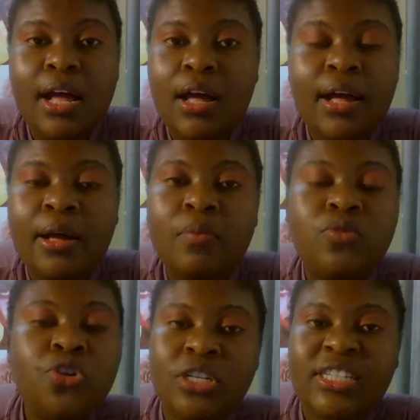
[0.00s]
um
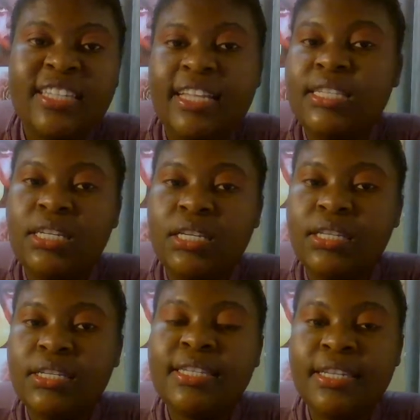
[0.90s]
you don't just get
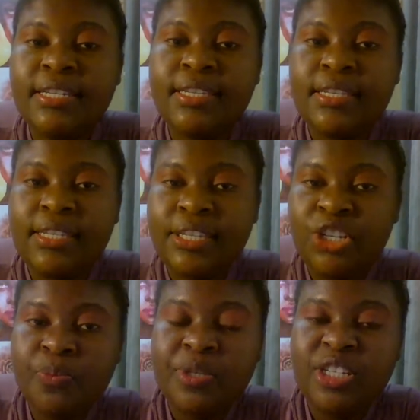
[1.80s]

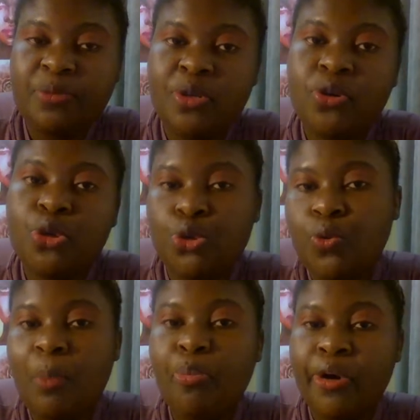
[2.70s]
citizenship just because you
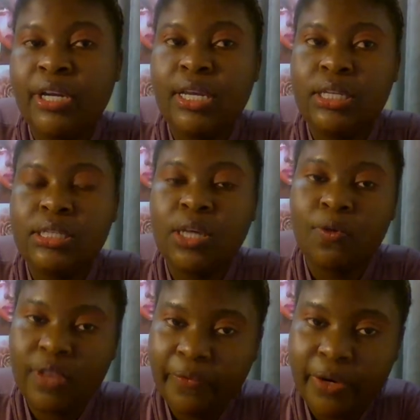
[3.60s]
are born in
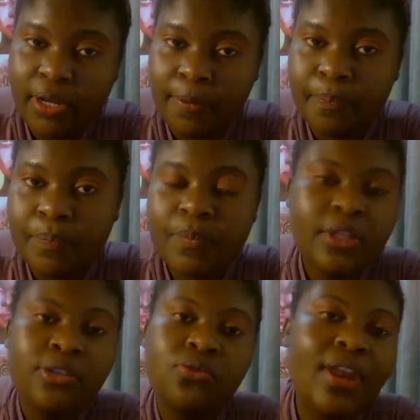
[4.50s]
south africa
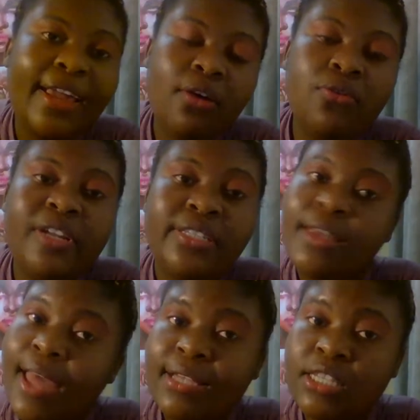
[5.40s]
so like i always
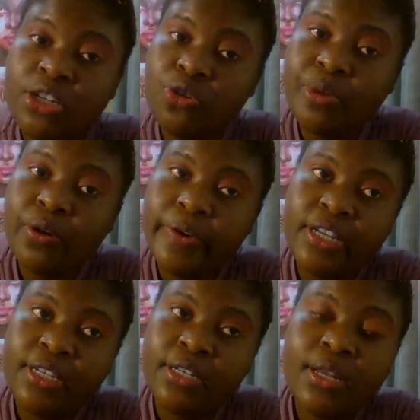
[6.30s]
say i stand to be
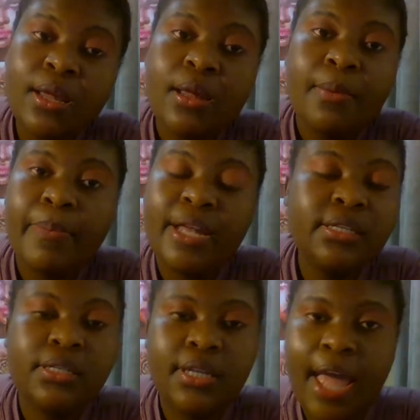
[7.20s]
corrected
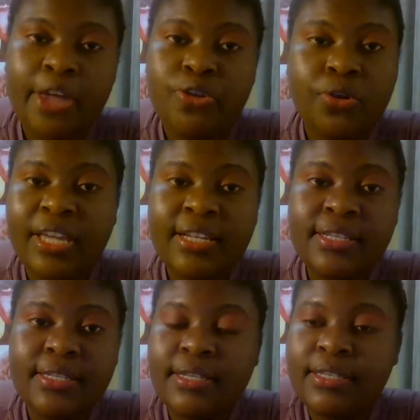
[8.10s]
but yeah you don't get
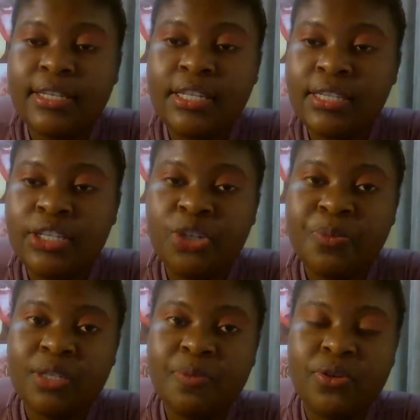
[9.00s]
citizenship
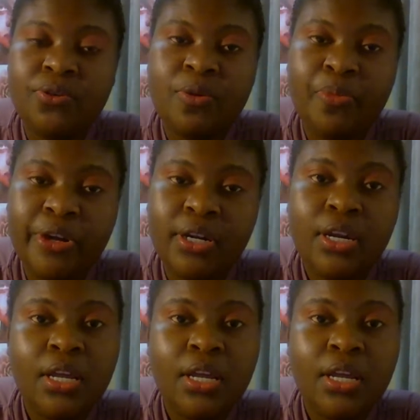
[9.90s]
just because you're born